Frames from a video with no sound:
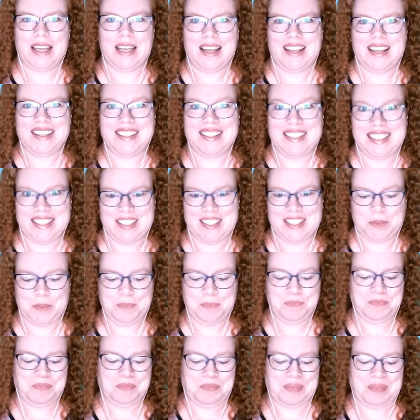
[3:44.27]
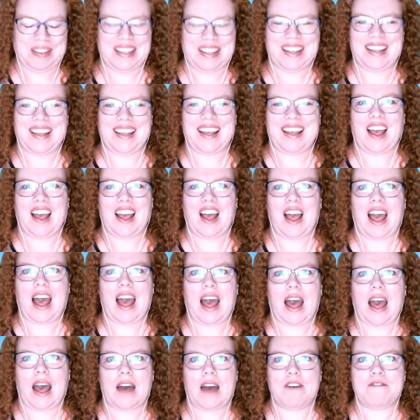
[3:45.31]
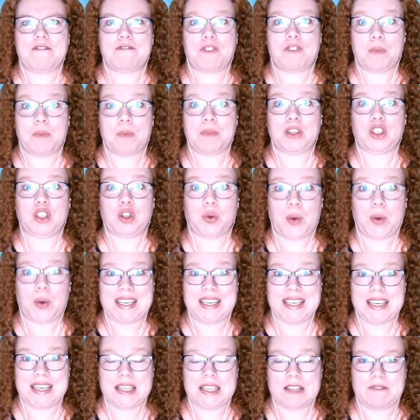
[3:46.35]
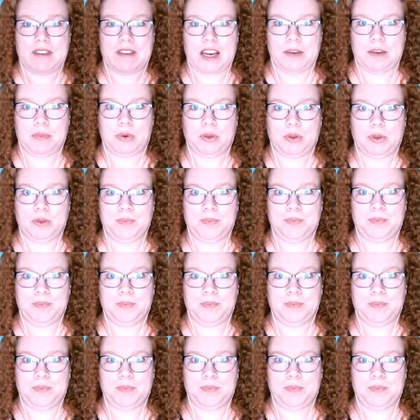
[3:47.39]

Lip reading: system from the 20th of April.